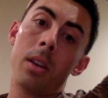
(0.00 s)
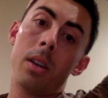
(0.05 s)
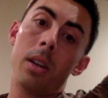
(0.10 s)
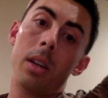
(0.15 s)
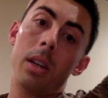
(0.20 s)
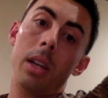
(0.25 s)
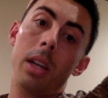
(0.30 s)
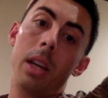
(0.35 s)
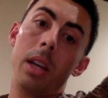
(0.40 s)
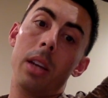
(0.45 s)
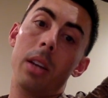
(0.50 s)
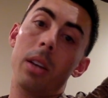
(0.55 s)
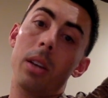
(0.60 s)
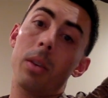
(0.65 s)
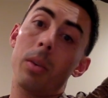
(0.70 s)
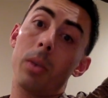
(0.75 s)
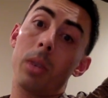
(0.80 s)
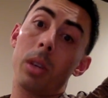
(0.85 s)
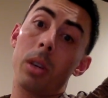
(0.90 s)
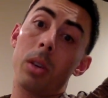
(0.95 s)
Again,
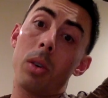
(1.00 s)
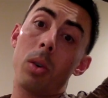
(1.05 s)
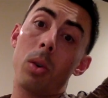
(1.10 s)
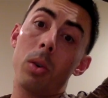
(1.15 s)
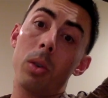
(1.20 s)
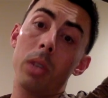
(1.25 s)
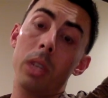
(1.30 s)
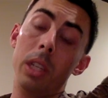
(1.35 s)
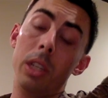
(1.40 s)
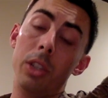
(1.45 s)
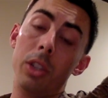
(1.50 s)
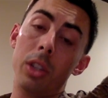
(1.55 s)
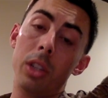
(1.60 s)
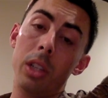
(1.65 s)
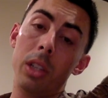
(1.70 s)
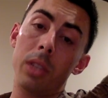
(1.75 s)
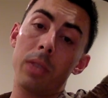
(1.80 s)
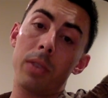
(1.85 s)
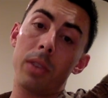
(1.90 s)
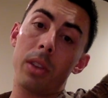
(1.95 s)
we're going to hold each of
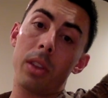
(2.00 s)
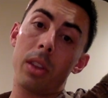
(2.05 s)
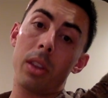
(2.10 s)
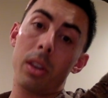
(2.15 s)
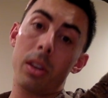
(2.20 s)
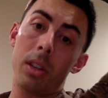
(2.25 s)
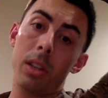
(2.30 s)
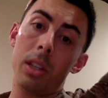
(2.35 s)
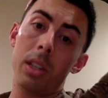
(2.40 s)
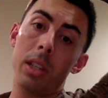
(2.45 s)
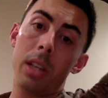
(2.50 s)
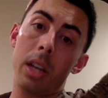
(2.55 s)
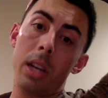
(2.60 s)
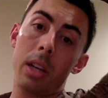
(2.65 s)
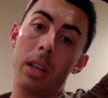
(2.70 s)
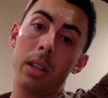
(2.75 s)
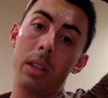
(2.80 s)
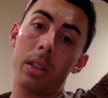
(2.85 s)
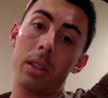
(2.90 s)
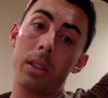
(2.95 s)
these for 30
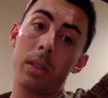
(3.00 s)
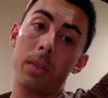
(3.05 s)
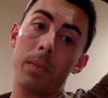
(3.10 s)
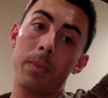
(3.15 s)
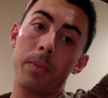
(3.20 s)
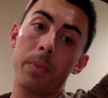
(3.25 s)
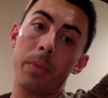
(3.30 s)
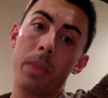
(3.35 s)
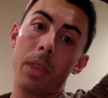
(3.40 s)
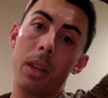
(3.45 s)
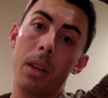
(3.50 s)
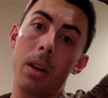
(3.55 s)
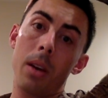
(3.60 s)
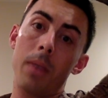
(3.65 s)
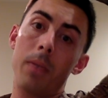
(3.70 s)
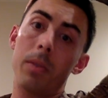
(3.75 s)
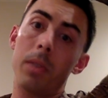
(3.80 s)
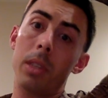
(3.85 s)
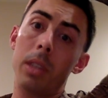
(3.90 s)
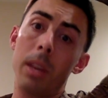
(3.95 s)
seconds.
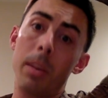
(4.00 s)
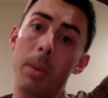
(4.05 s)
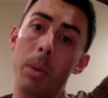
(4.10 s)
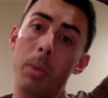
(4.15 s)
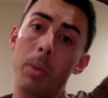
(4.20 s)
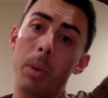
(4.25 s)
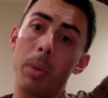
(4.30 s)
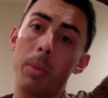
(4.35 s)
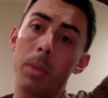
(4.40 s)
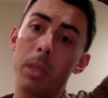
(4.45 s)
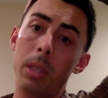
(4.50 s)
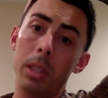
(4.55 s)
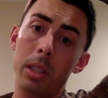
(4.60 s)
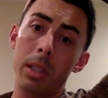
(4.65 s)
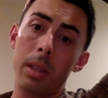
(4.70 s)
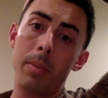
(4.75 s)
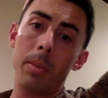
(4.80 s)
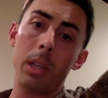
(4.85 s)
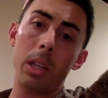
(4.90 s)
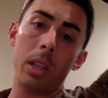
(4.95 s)
For demo purposes,
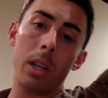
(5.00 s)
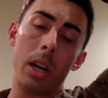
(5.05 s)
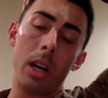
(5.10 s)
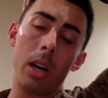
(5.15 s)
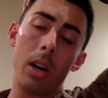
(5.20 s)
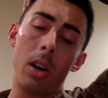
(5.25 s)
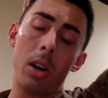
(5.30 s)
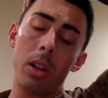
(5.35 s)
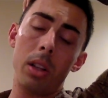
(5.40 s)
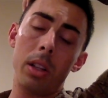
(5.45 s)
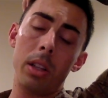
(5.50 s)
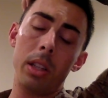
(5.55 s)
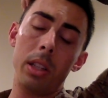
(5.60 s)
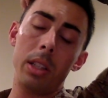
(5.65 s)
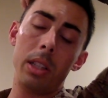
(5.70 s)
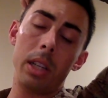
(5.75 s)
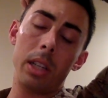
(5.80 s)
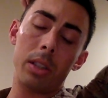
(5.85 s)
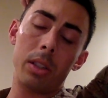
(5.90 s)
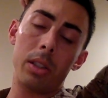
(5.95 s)
I'm going to cut all of these
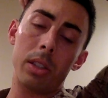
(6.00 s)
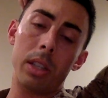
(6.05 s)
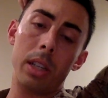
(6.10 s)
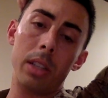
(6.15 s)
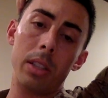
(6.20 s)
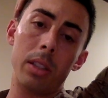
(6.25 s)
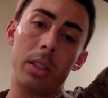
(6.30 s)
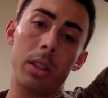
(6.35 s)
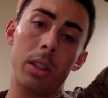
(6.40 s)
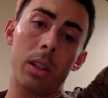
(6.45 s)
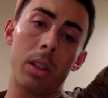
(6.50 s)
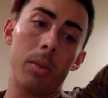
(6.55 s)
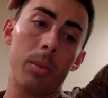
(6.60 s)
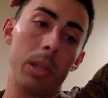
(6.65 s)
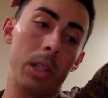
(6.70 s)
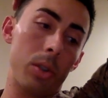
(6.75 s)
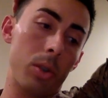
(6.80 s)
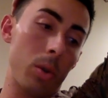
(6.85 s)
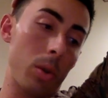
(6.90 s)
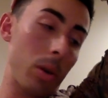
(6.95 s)
exercises a little
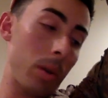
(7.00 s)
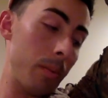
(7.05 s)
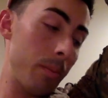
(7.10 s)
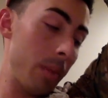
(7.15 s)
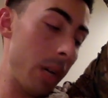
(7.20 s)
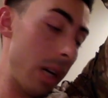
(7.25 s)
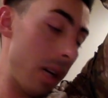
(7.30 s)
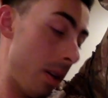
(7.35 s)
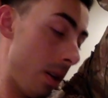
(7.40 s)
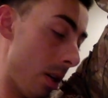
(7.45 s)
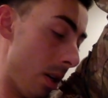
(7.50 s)
bit short, but